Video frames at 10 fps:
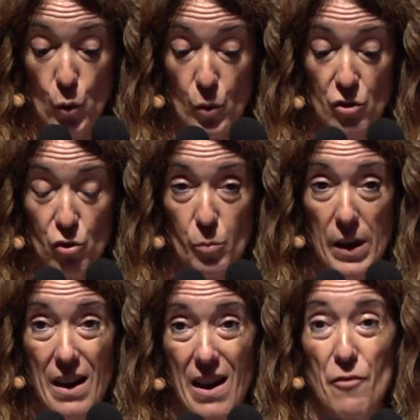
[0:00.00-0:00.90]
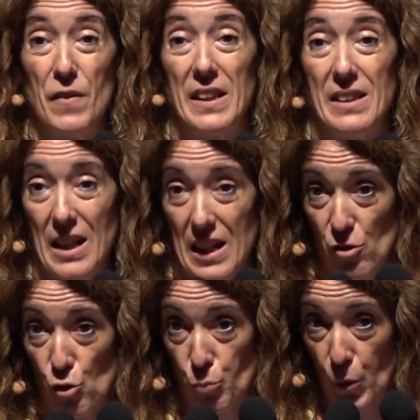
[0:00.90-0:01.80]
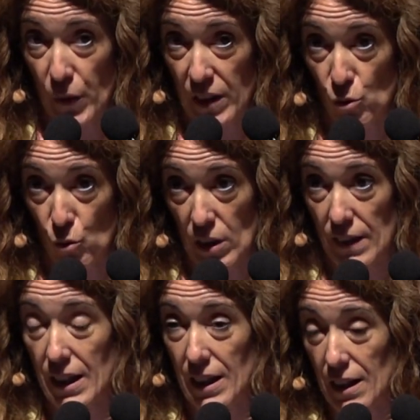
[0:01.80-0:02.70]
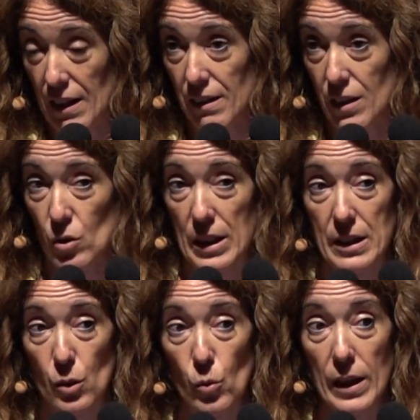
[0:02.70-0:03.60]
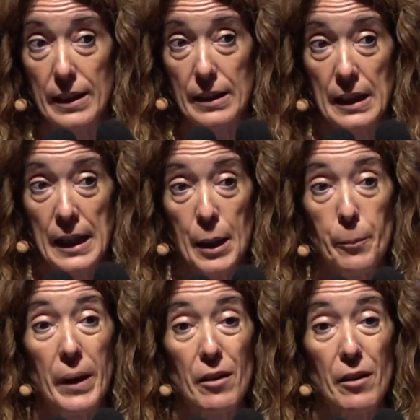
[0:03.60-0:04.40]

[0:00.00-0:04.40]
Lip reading: They all have an influence. All of this will affect